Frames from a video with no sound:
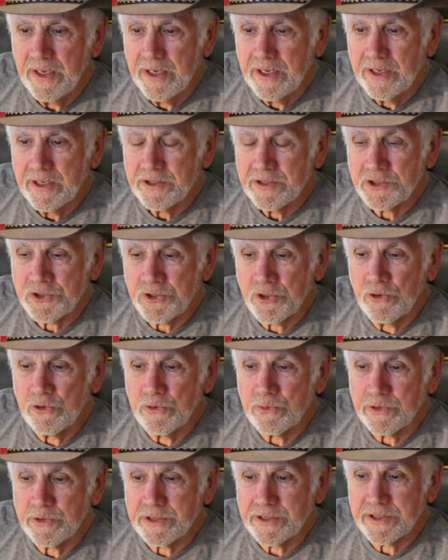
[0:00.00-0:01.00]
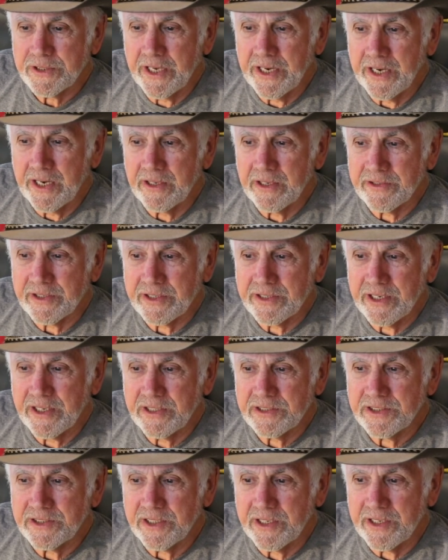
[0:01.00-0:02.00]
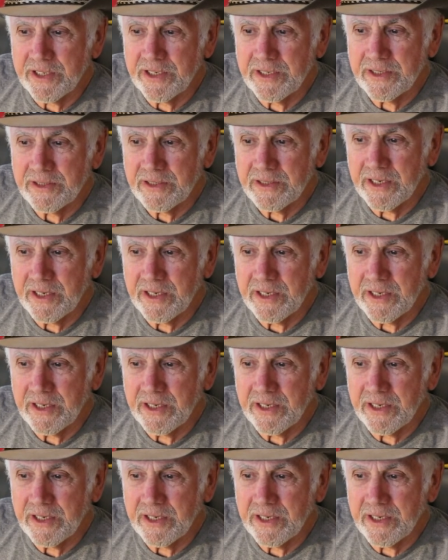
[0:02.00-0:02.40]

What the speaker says: Stone was taken into custody